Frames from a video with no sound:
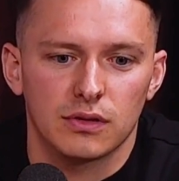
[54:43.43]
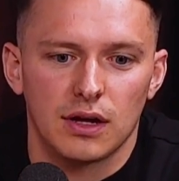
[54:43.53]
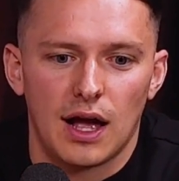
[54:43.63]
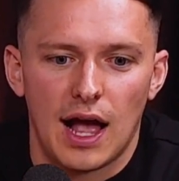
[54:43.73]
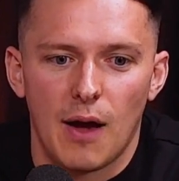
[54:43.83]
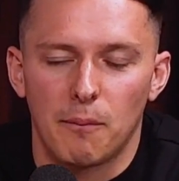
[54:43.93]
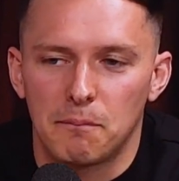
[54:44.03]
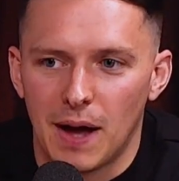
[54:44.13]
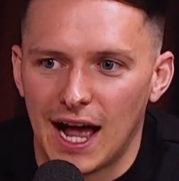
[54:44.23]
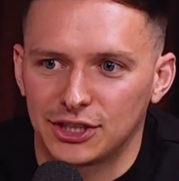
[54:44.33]
how
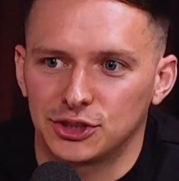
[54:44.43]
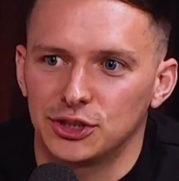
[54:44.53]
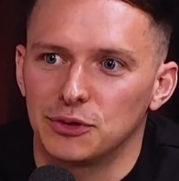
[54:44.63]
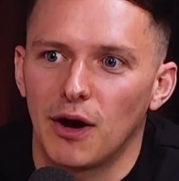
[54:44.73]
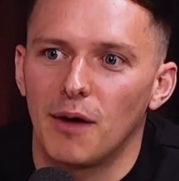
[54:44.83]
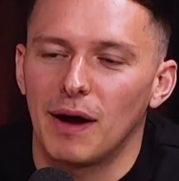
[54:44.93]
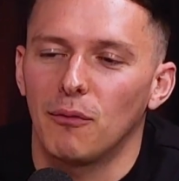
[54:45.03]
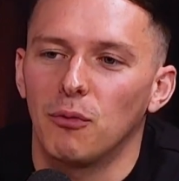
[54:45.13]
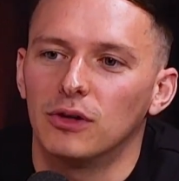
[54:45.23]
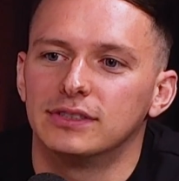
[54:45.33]
passionate you are about
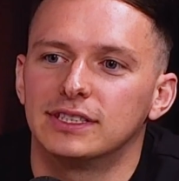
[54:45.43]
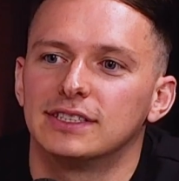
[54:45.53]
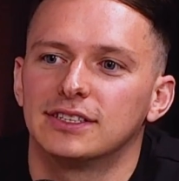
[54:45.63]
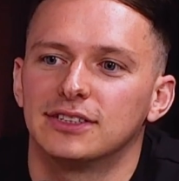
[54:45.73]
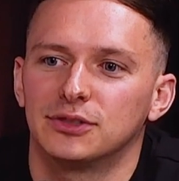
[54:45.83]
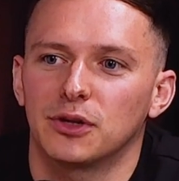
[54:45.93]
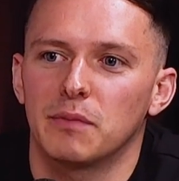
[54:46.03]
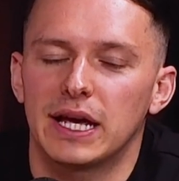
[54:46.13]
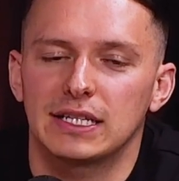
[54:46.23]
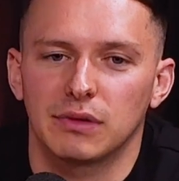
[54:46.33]
wanting to sort of
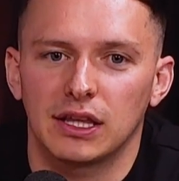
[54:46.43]
make something.